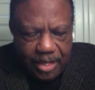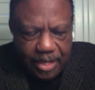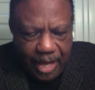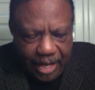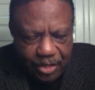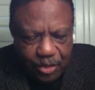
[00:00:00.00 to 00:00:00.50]

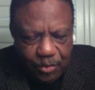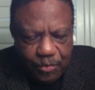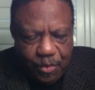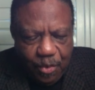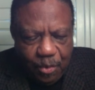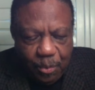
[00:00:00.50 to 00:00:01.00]
Thank you
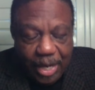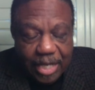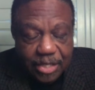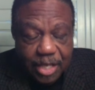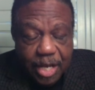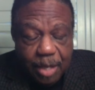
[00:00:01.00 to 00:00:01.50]
for
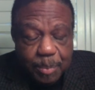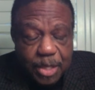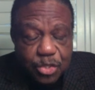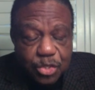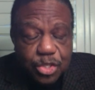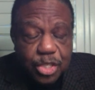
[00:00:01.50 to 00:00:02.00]
raising up
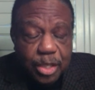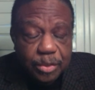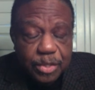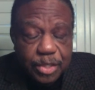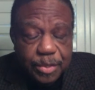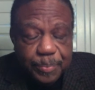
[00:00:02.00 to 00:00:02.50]
this
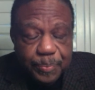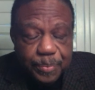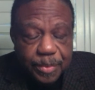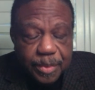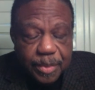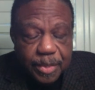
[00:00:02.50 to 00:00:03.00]
church
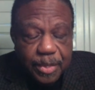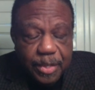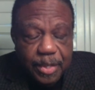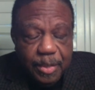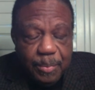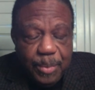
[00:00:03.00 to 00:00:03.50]

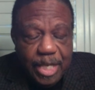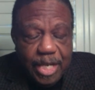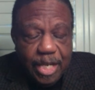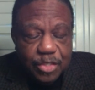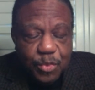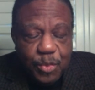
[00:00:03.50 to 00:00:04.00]

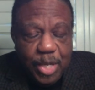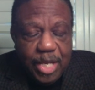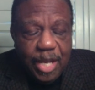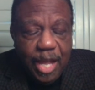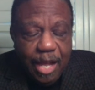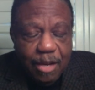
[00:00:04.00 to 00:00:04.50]
because
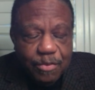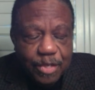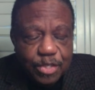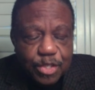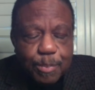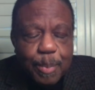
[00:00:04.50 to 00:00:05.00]
we have
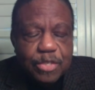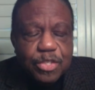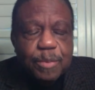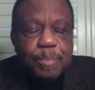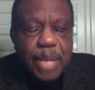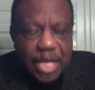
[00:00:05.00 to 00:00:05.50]
a
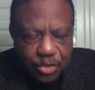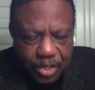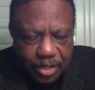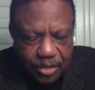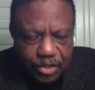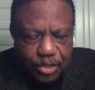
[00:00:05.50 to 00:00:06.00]
special
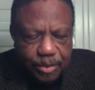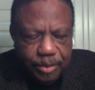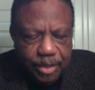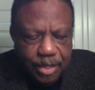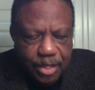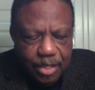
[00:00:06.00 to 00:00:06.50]
message
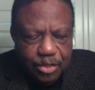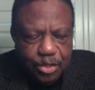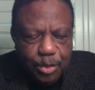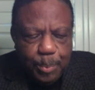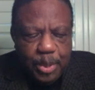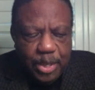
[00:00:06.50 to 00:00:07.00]

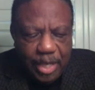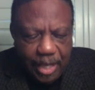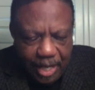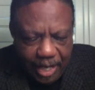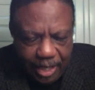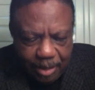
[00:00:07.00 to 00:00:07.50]
to
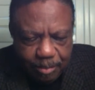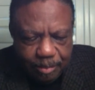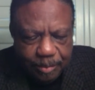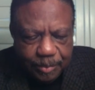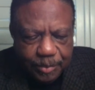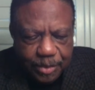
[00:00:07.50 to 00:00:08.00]
proclaim
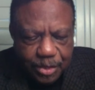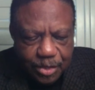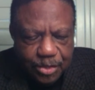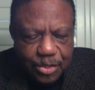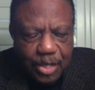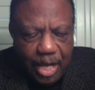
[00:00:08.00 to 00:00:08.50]

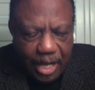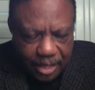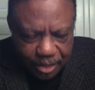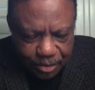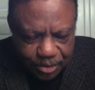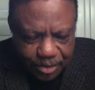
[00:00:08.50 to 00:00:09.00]
to
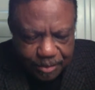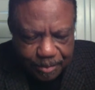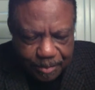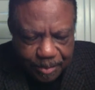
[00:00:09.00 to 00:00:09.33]
others.